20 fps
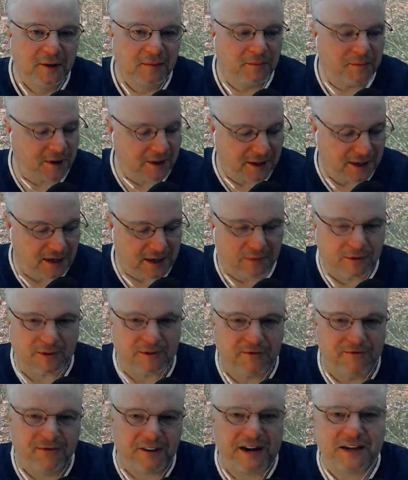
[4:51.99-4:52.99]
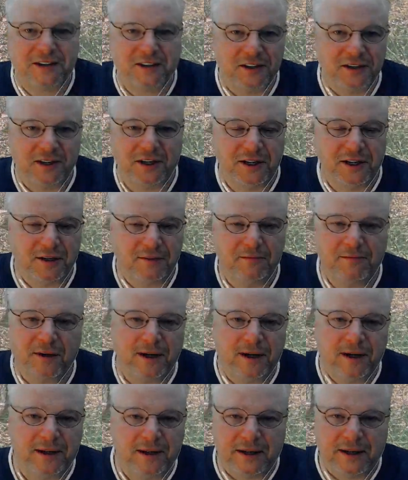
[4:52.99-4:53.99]
But again, I was fascinated
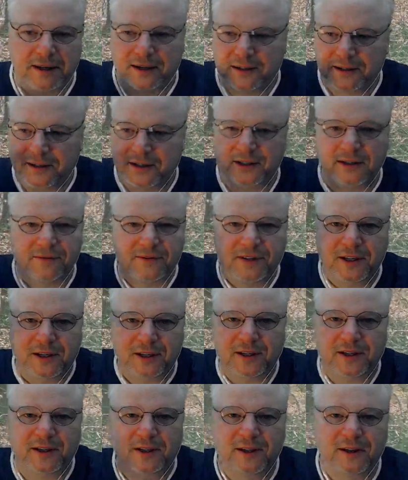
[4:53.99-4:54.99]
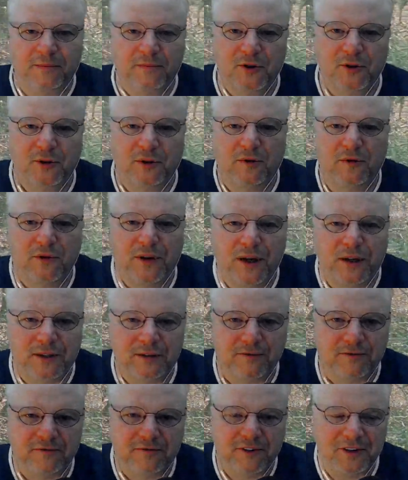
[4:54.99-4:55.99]
by that idea of taking it up
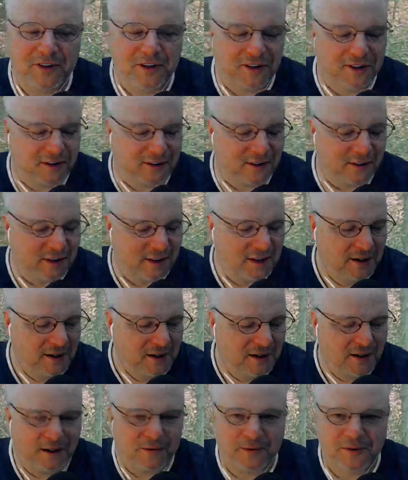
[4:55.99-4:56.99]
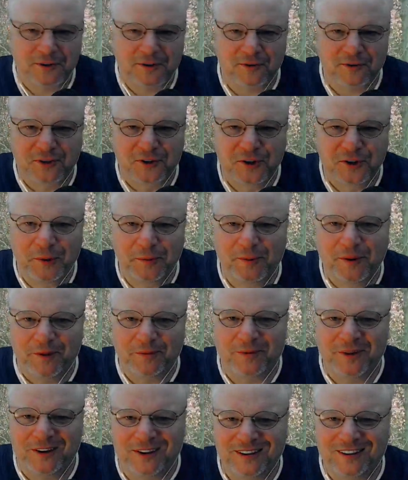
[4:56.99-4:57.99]
12,000 feet. And I was so stupid
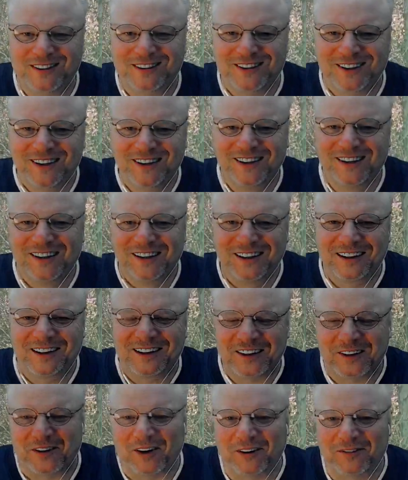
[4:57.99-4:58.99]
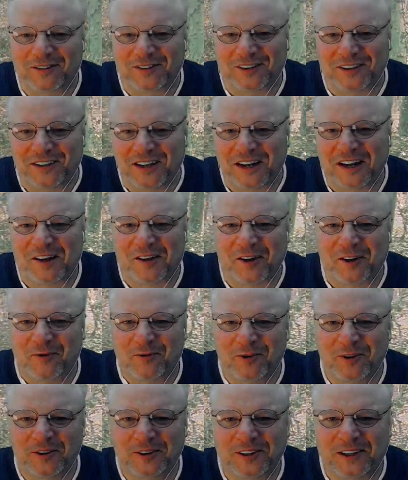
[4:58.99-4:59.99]
because, obviously now I
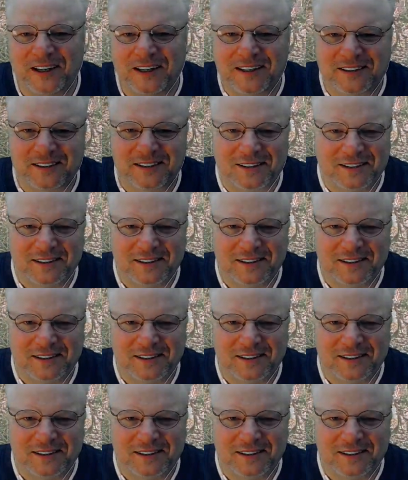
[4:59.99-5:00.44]
realize